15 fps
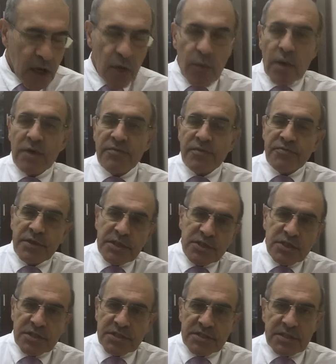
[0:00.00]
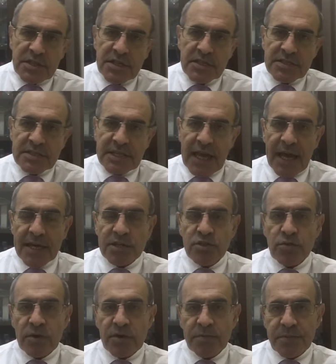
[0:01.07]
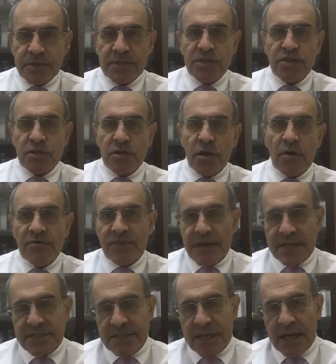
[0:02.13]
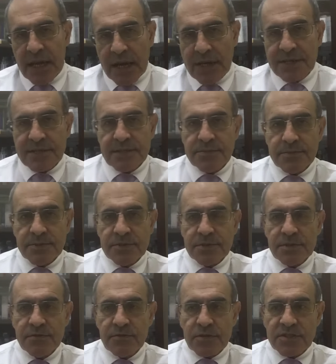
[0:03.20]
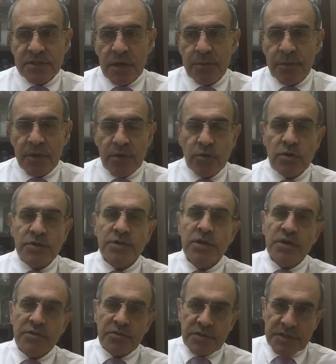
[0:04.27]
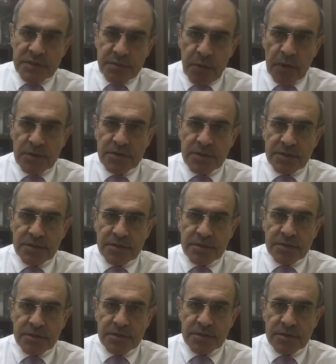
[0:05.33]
One of the features is the actual repetition of lexical items. For example, the word the respondent